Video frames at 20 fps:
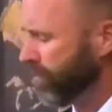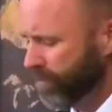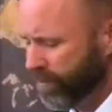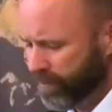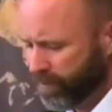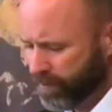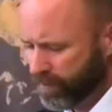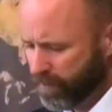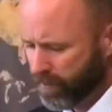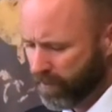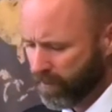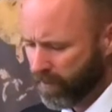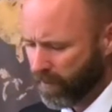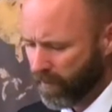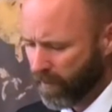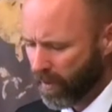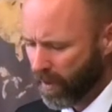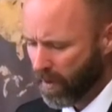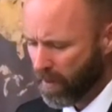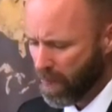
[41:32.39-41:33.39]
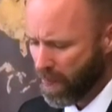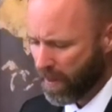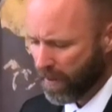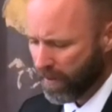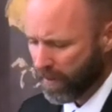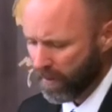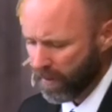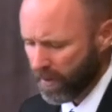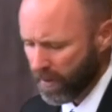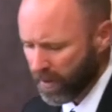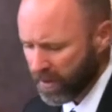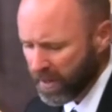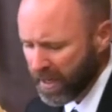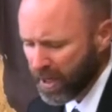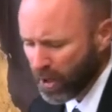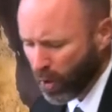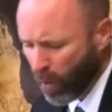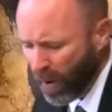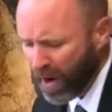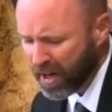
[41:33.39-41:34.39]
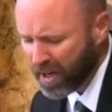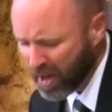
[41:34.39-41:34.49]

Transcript: You need to quit